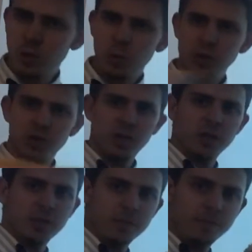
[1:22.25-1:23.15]
which
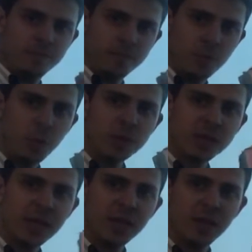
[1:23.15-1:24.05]
is, once
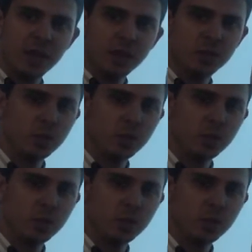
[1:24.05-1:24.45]
again, thank you